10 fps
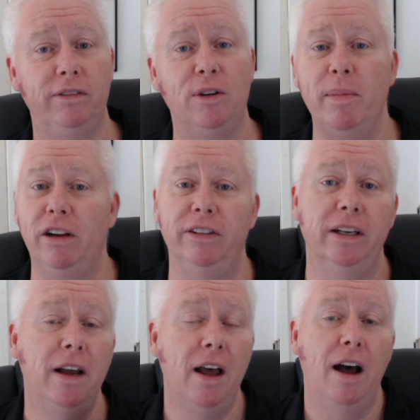for Melvin.
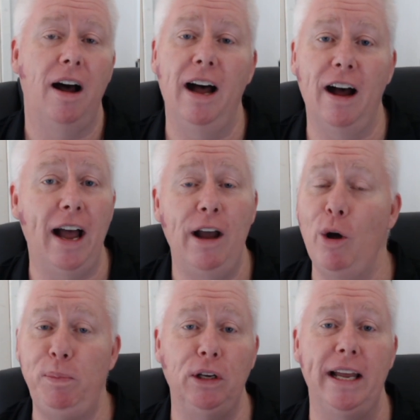Uh, I
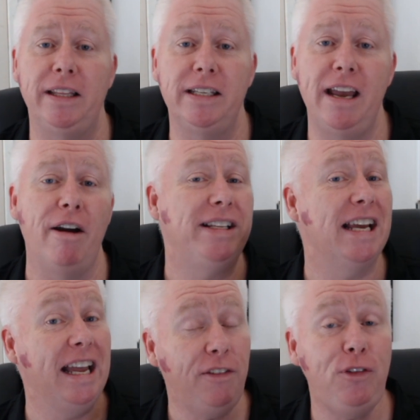hope you like this
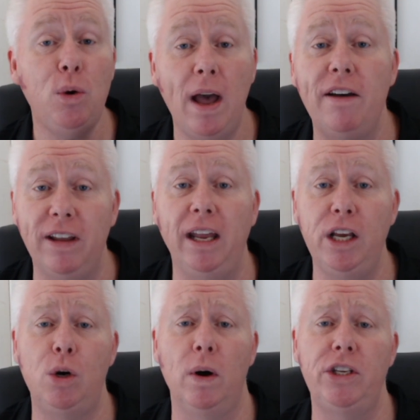character. If you have
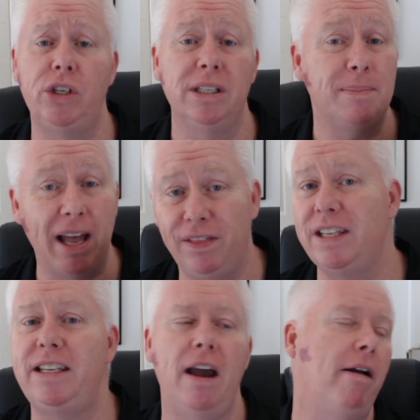any questions about
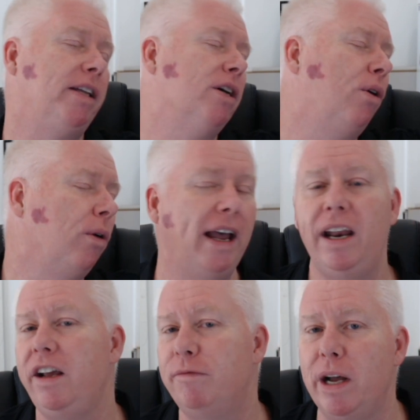this character or
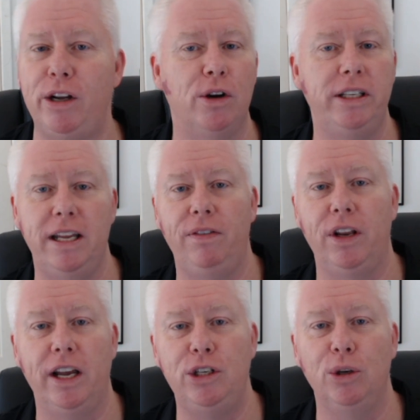any of my content
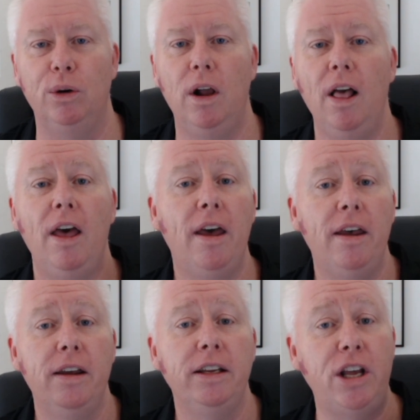that I do,
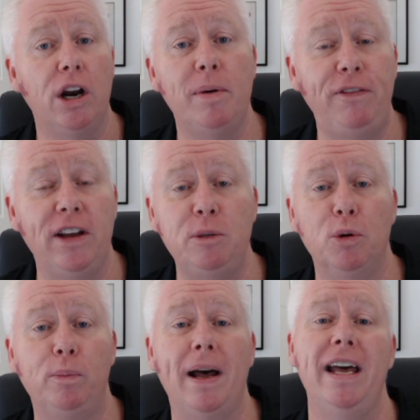go to my
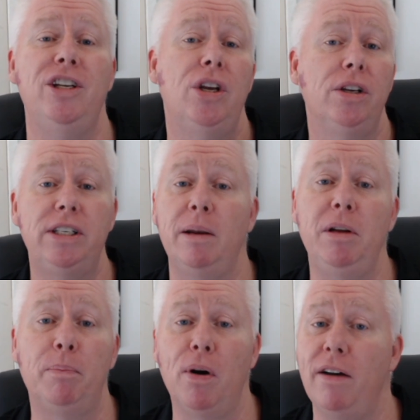Facebook page, send
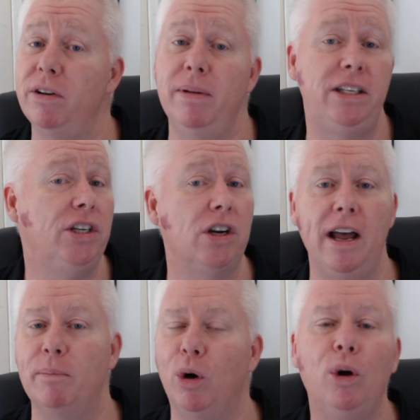me a private message. I
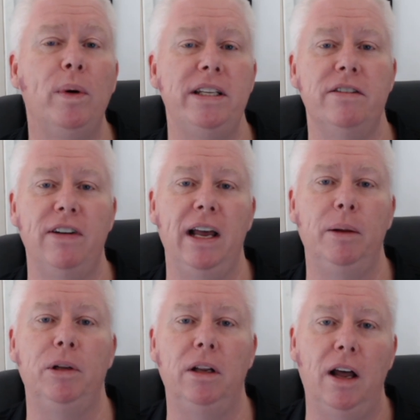am always
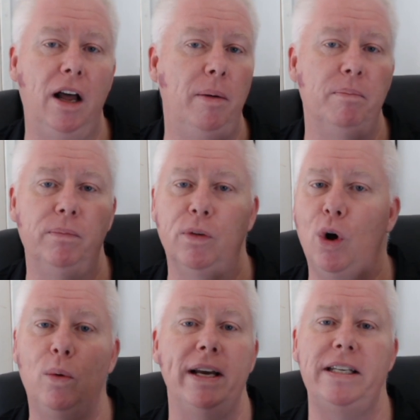available. I'm
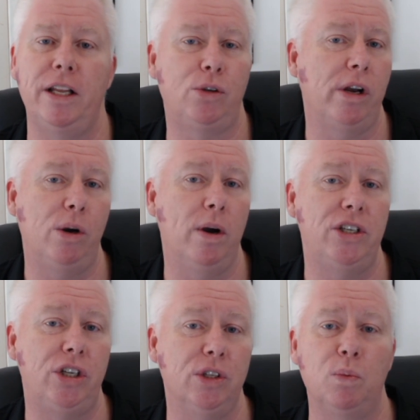always answering
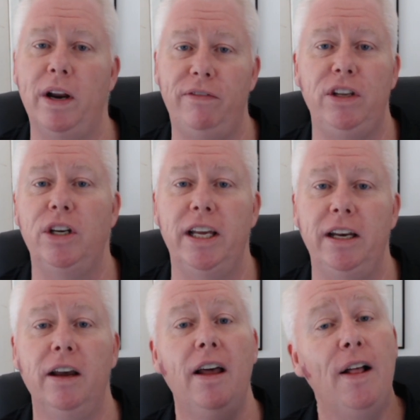questions, whatever you
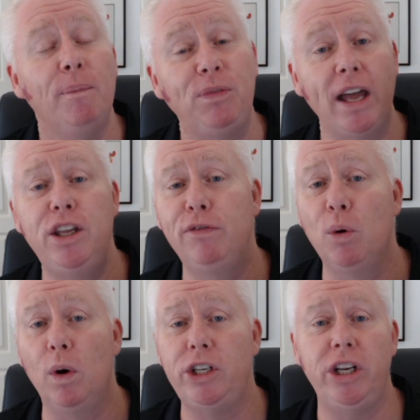need. Thank you
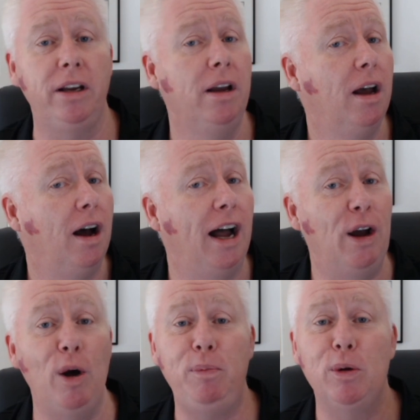for watching. I
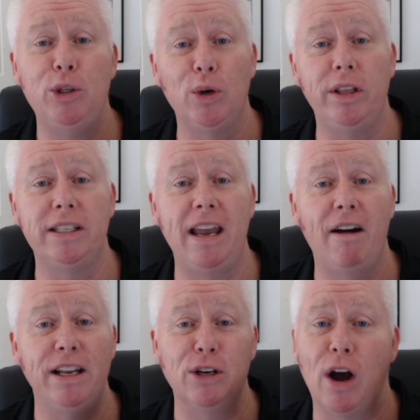hope you enjoy this
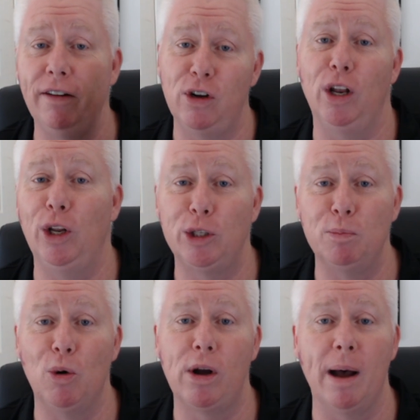character. I've got lots
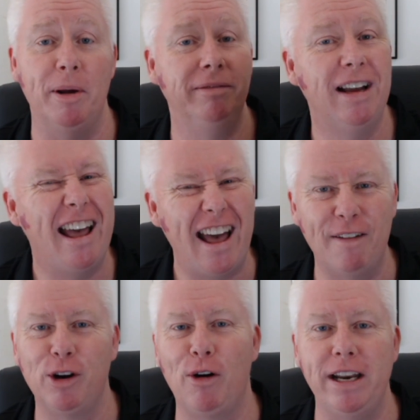more coming.
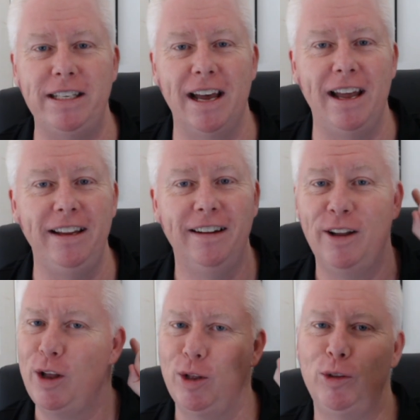Have a great day.
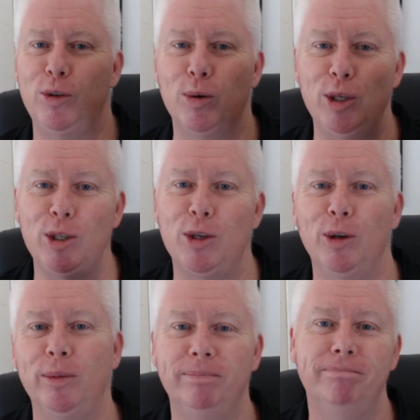Talk to you
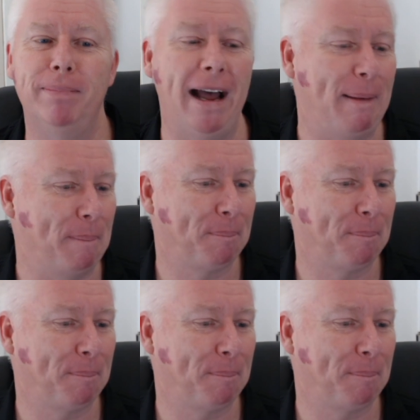soon. Bye.